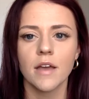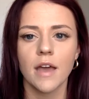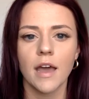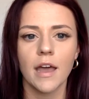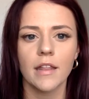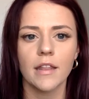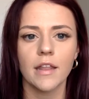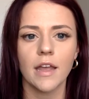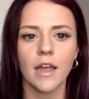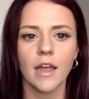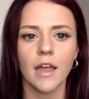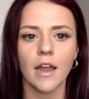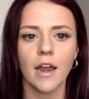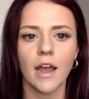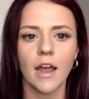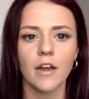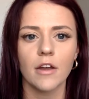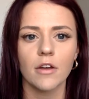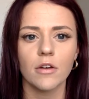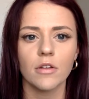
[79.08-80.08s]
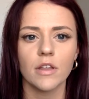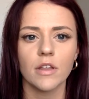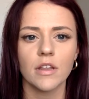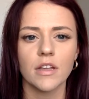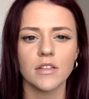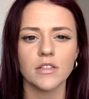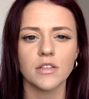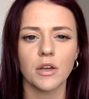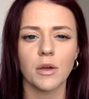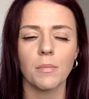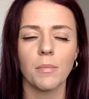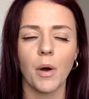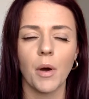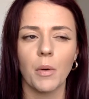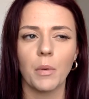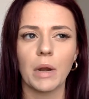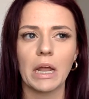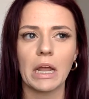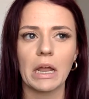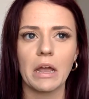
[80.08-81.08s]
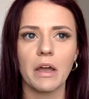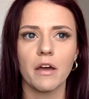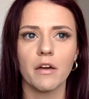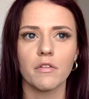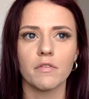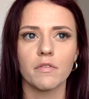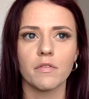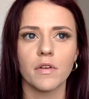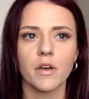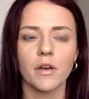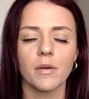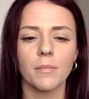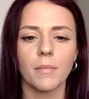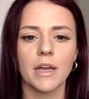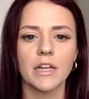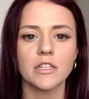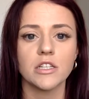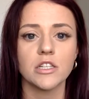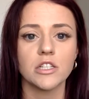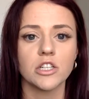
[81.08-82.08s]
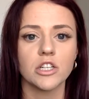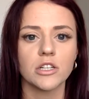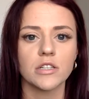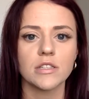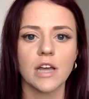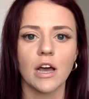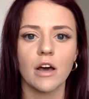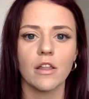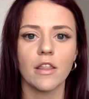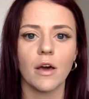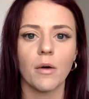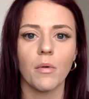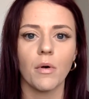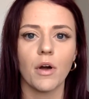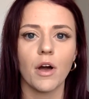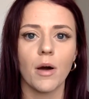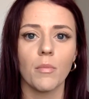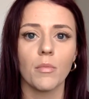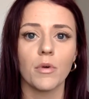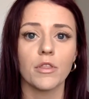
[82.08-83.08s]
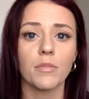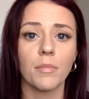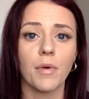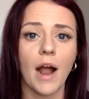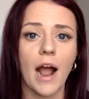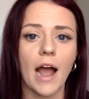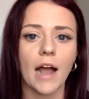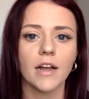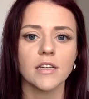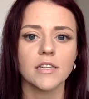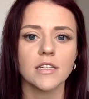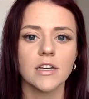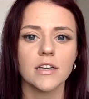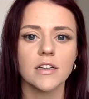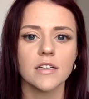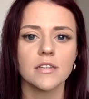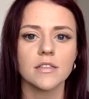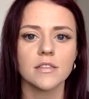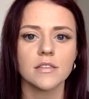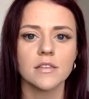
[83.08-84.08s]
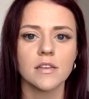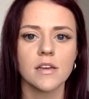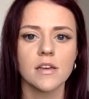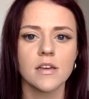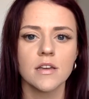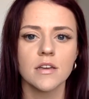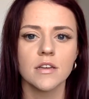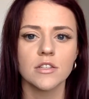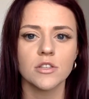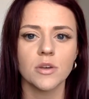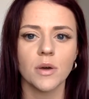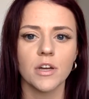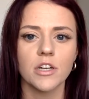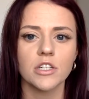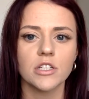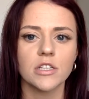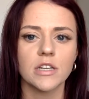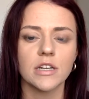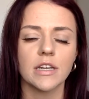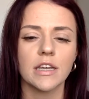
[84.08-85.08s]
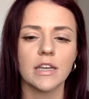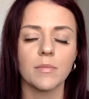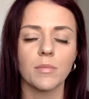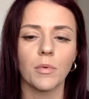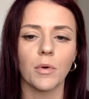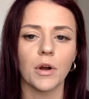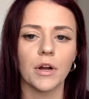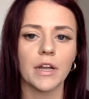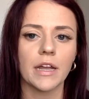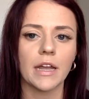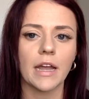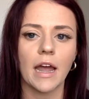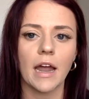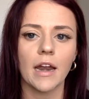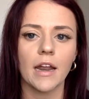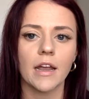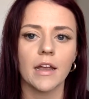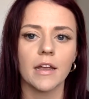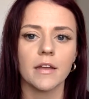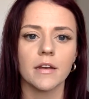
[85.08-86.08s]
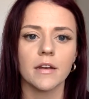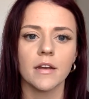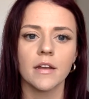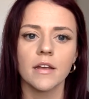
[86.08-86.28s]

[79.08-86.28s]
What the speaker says: And then I know that that's a component of my teaching style that will come with practice. So I just need to keep working at it.